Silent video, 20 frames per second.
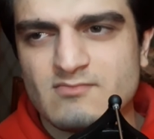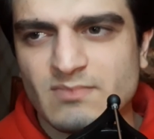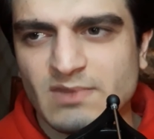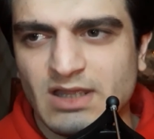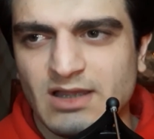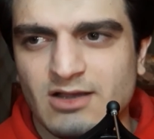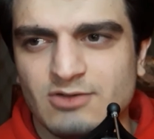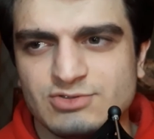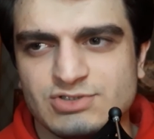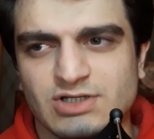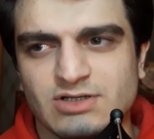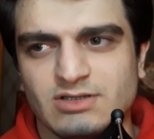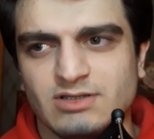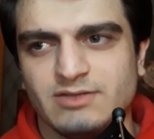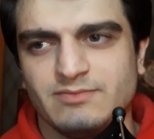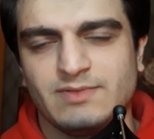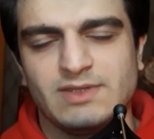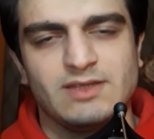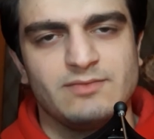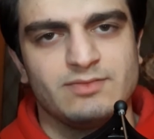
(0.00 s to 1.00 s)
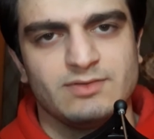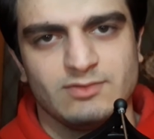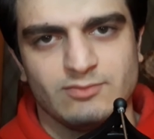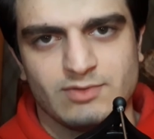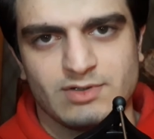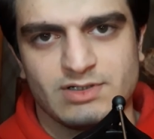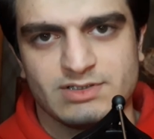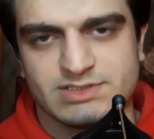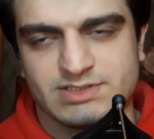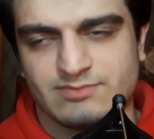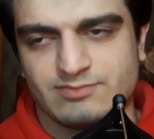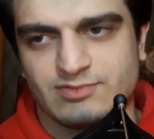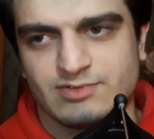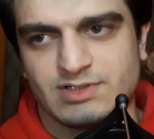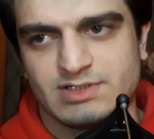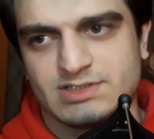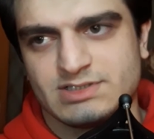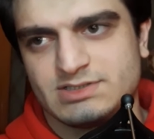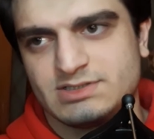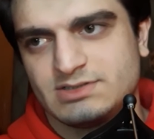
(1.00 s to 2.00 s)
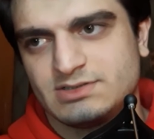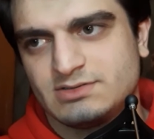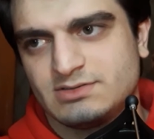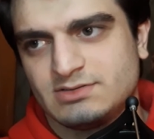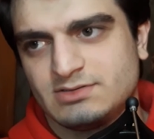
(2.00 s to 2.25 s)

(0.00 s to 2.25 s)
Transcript: how generally people were suppressed,